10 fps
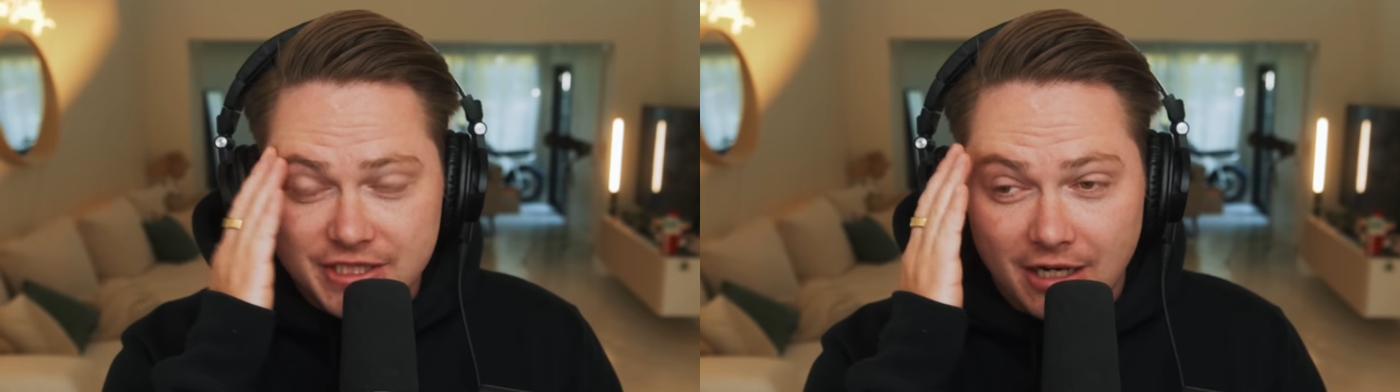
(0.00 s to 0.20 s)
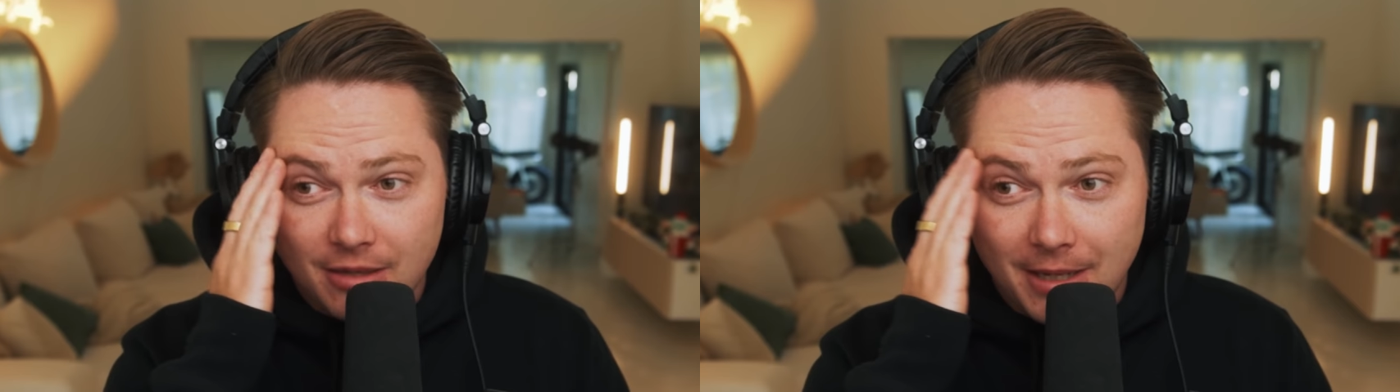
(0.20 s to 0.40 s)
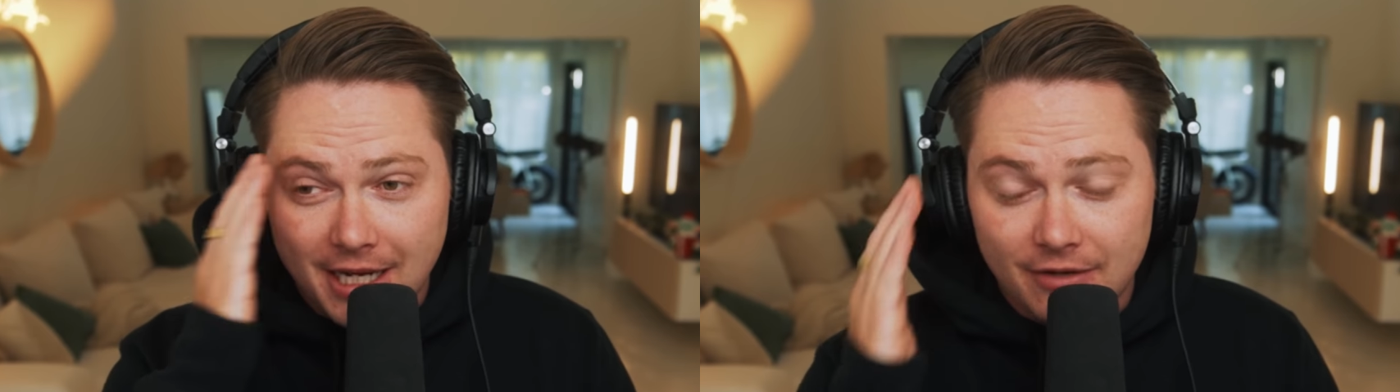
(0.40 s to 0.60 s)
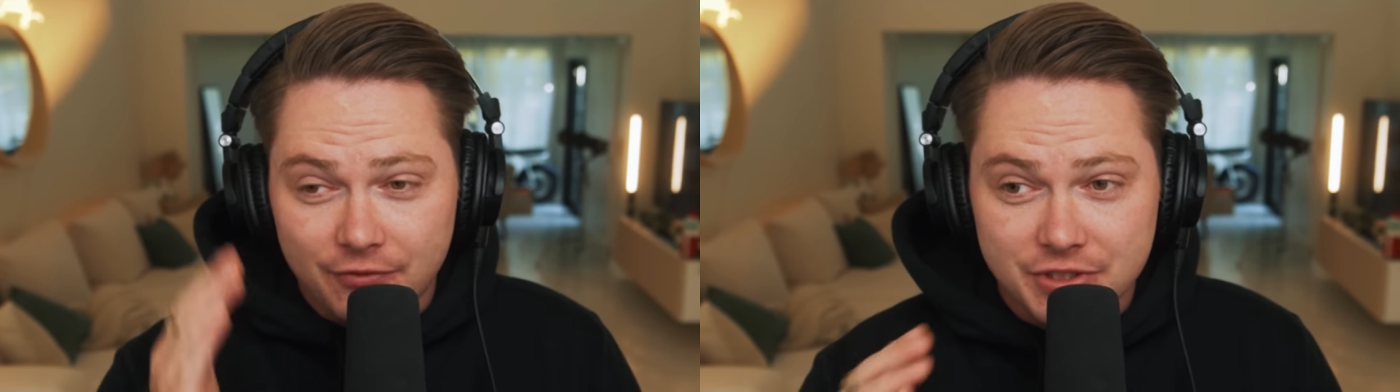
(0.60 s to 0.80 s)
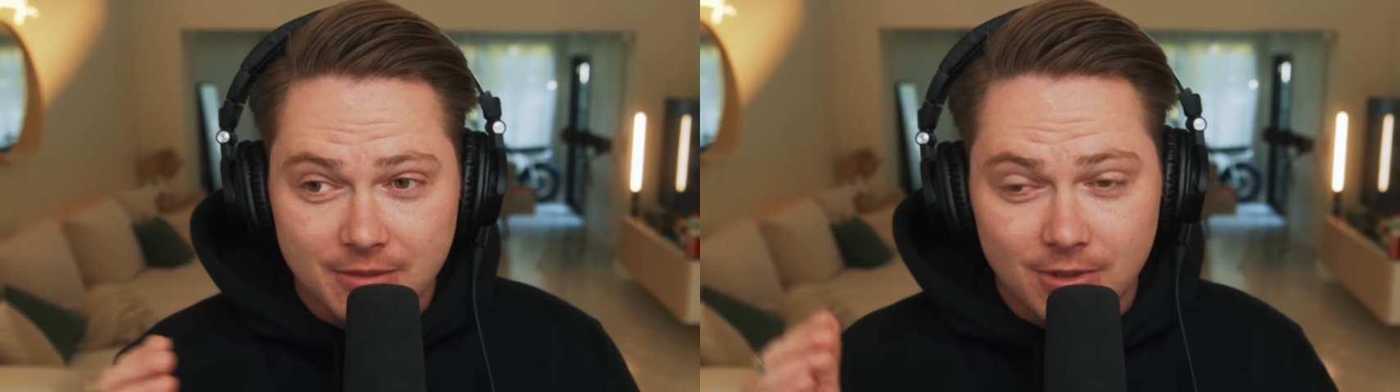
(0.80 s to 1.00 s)
stuck in my head
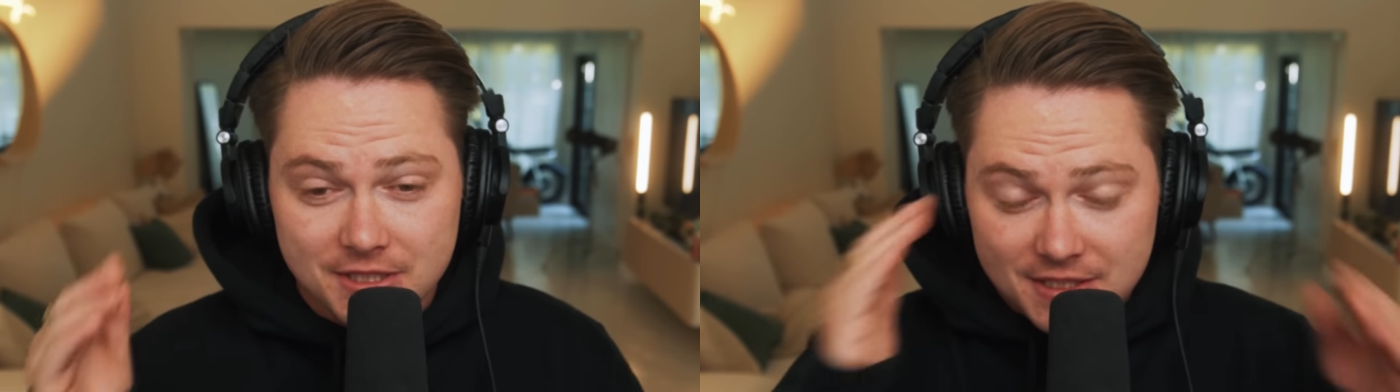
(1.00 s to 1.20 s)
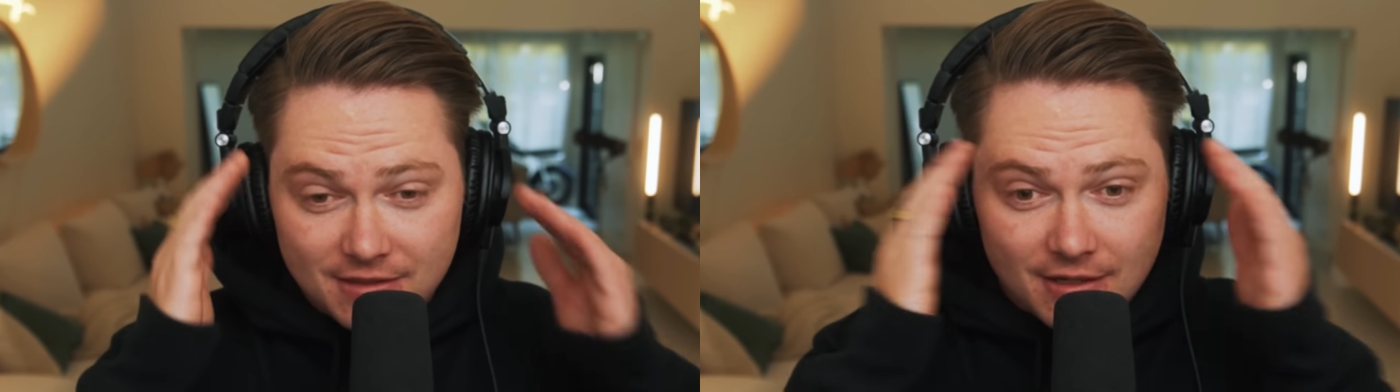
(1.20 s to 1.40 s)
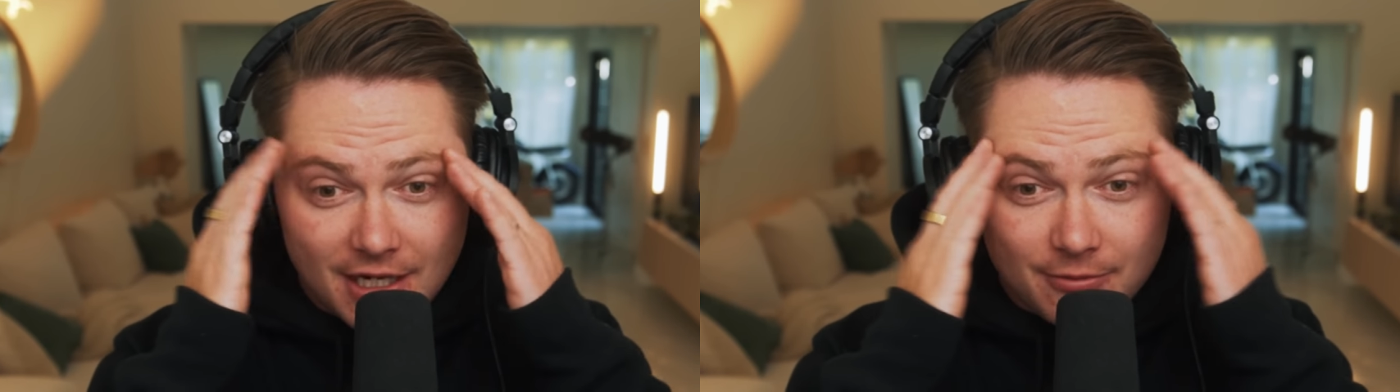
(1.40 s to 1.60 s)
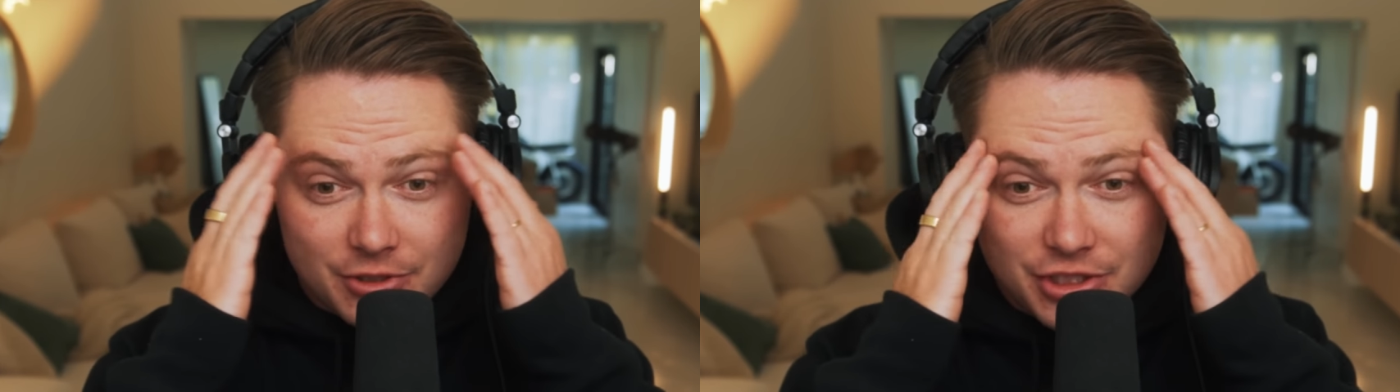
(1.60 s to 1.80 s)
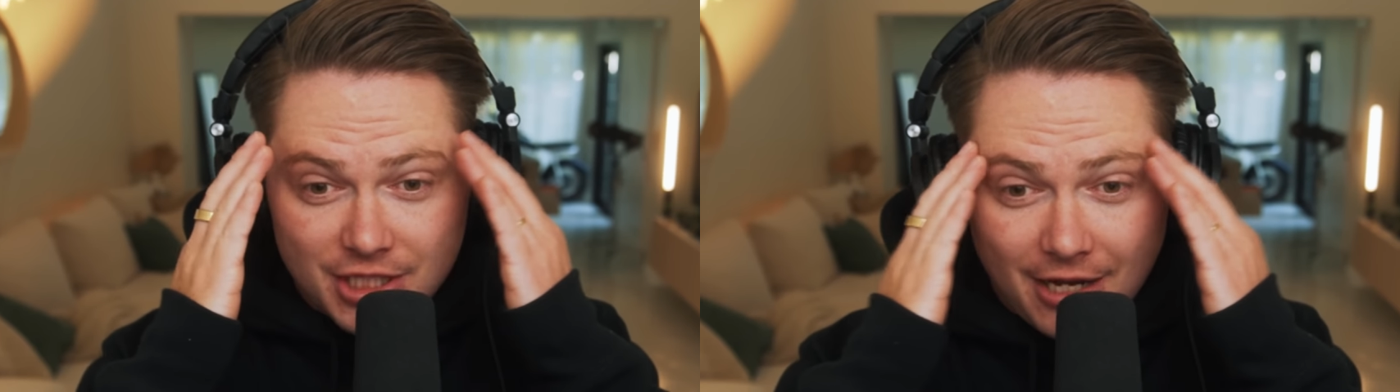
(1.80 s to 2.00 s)
for some reason. And it
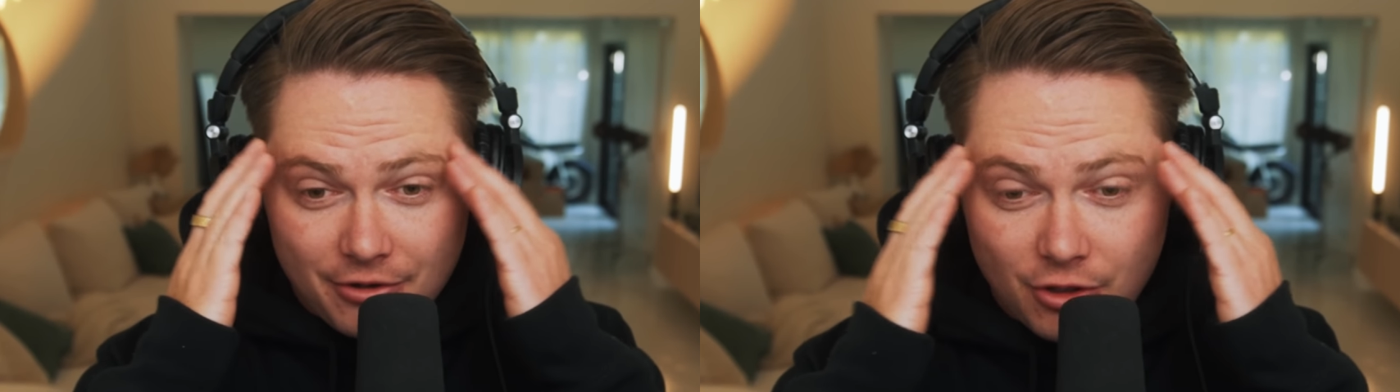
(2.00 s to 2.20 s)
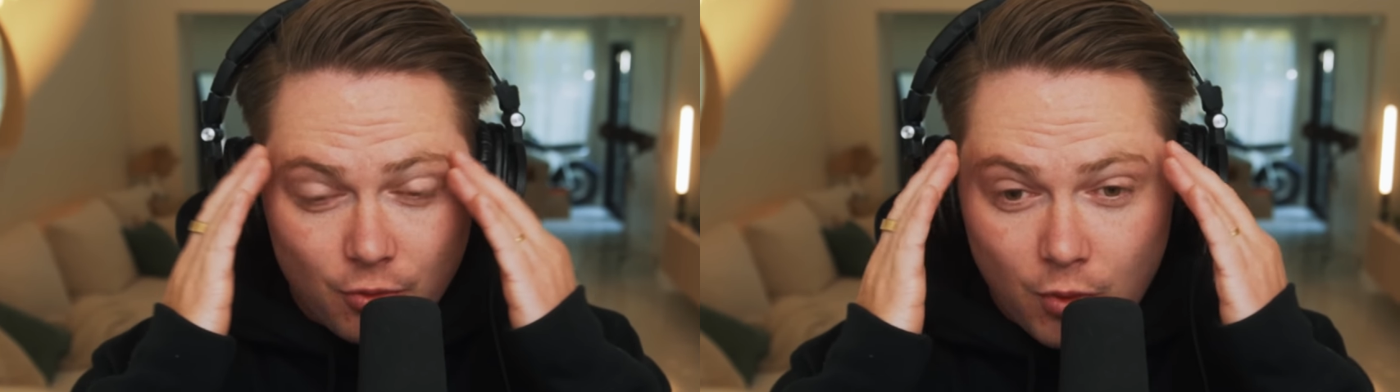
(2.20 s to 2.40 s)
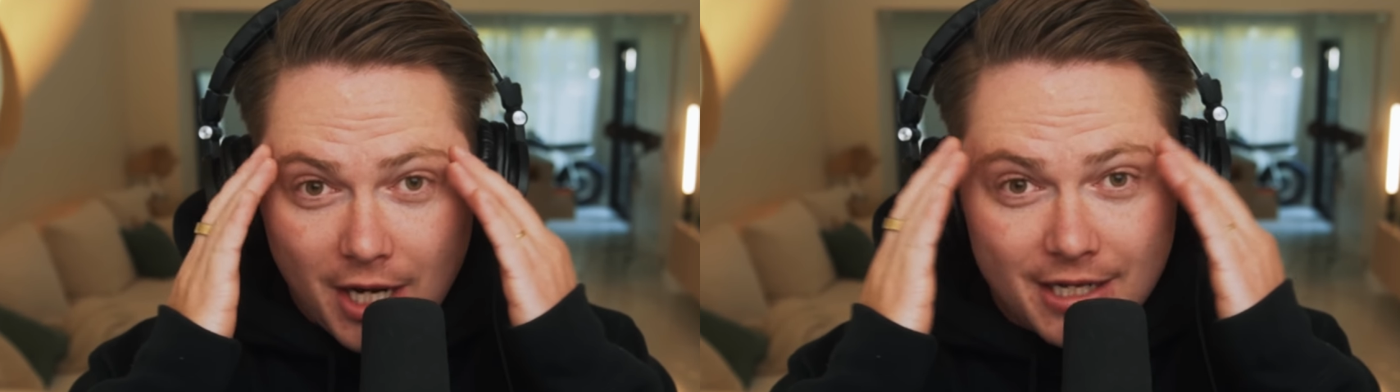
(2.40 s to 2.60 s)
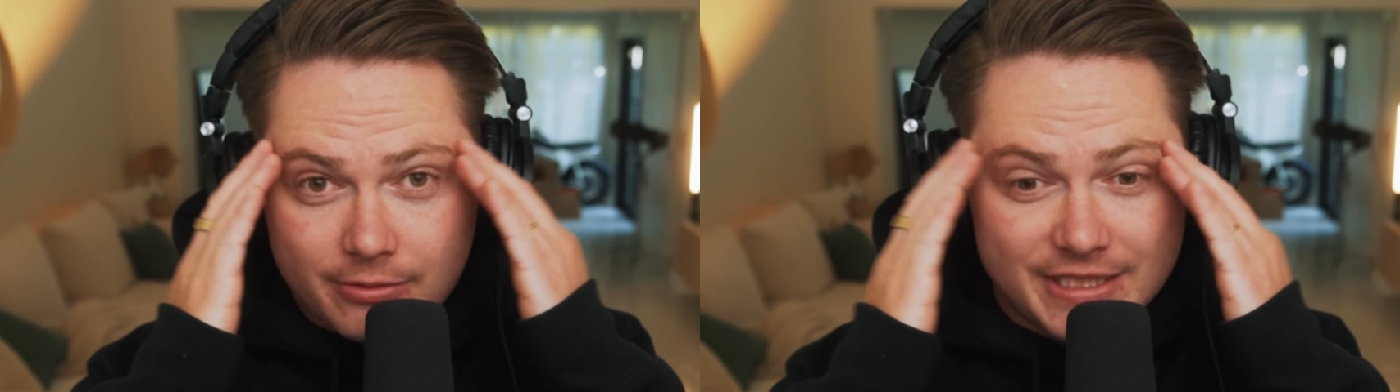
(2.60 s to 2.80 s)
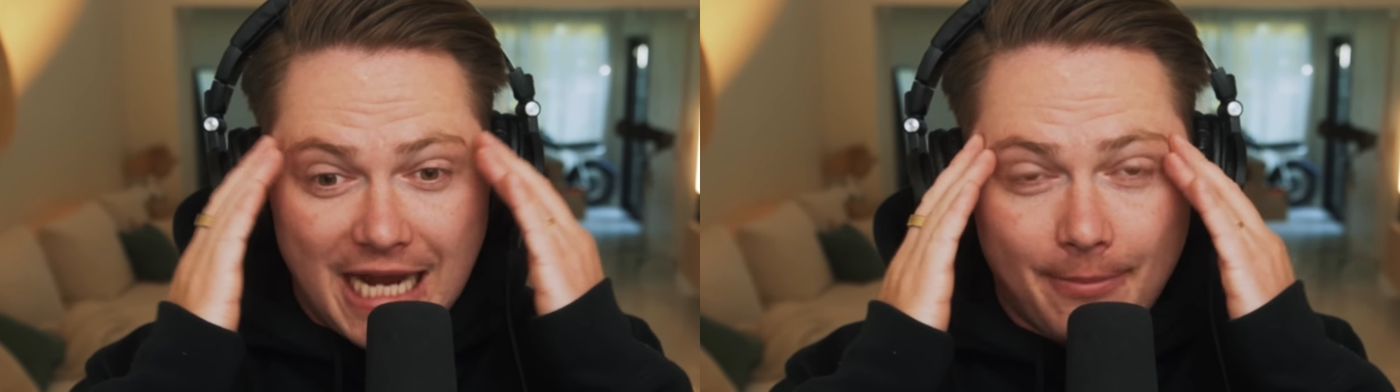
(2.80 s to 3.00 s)
was, just, I don't know what it
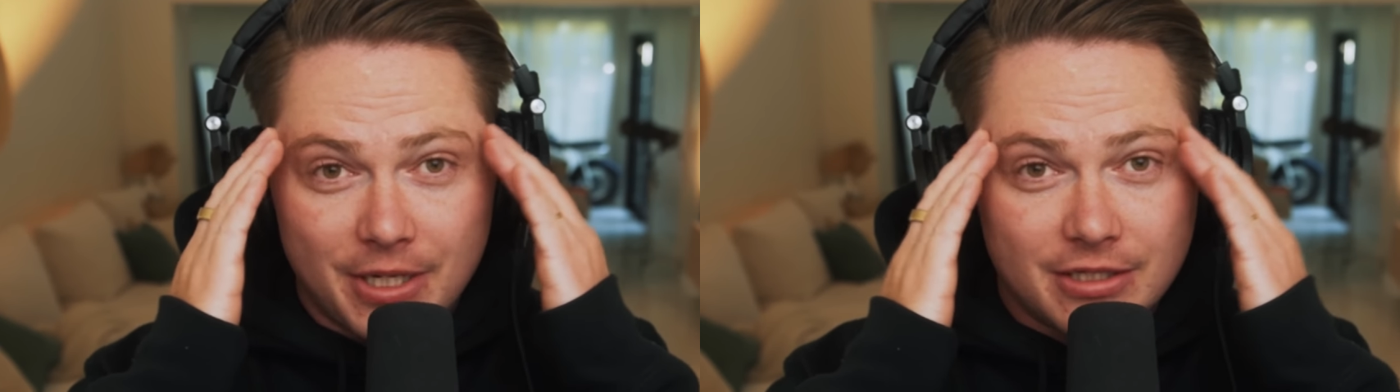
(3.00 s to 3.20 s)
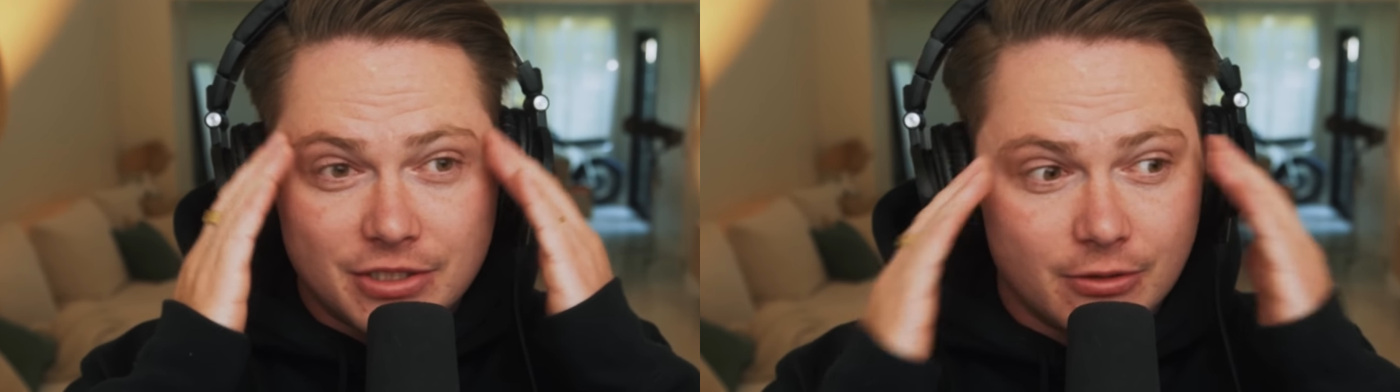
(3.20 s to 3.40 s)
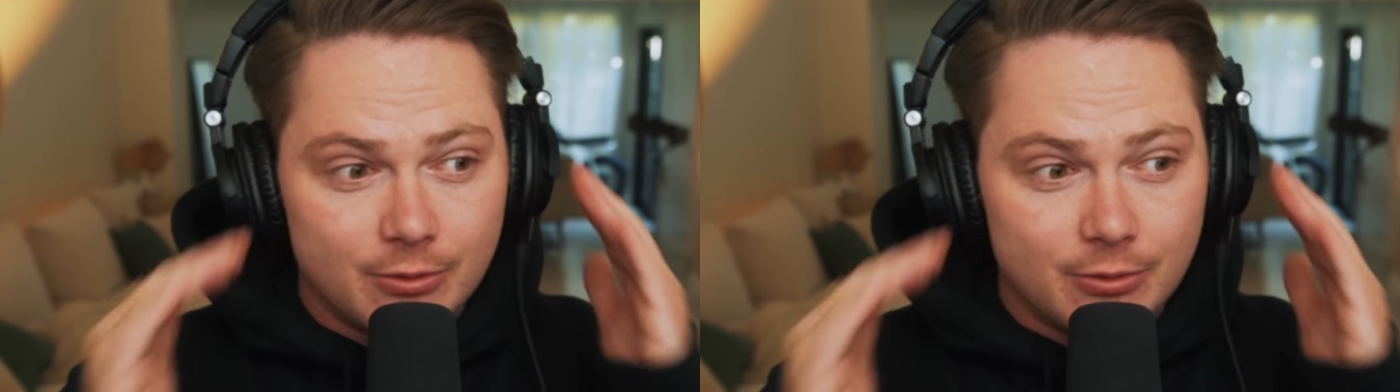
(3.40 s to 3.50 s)
was tapping into.